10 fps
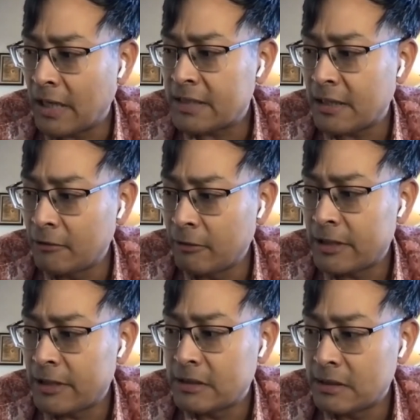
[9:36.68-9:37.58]

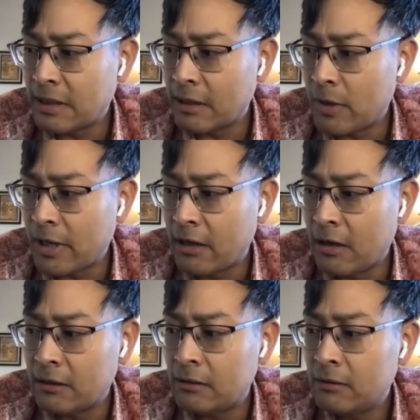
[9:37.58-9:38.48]
accelerations like what I
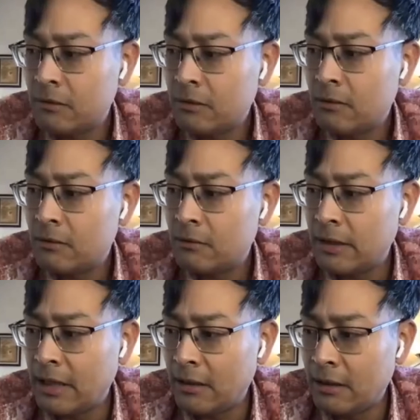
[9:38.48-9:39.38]
got,
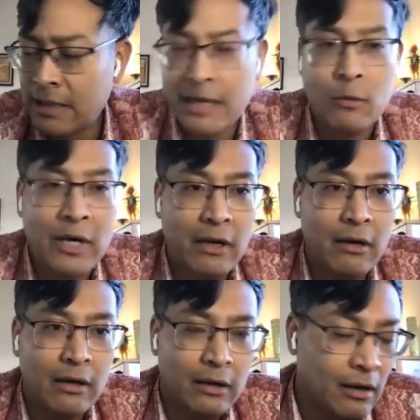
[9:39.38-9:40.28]
the network I
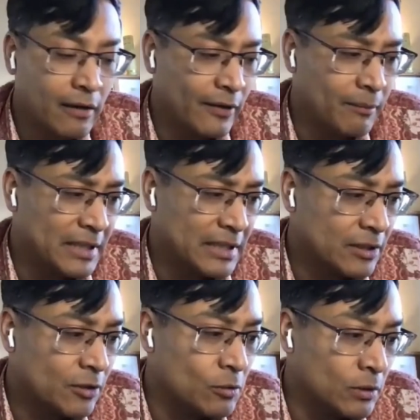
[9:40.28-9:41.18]
got out of Harvard
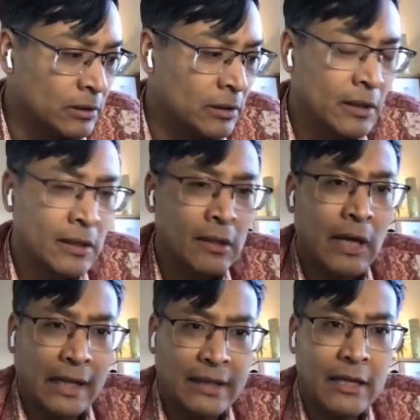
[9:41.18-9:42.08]
Business School,
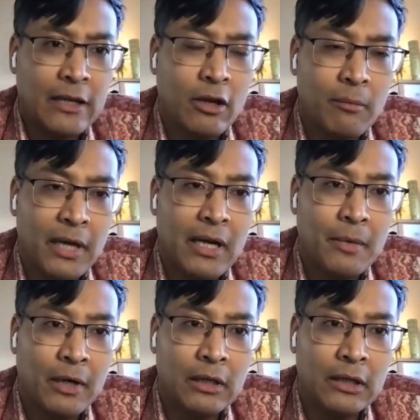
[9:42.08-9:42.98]
I think you could
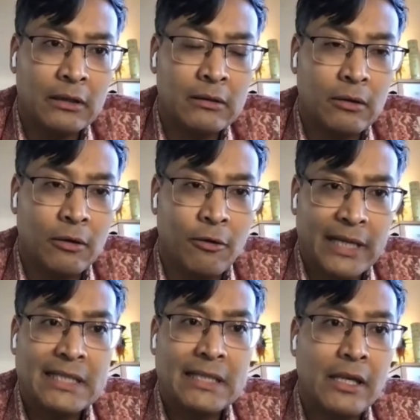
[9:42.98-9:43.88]
become a good or
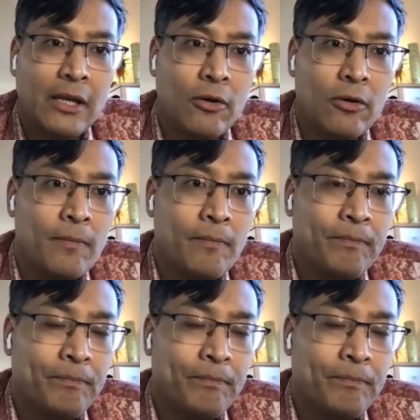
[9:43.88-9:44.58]
great CEO.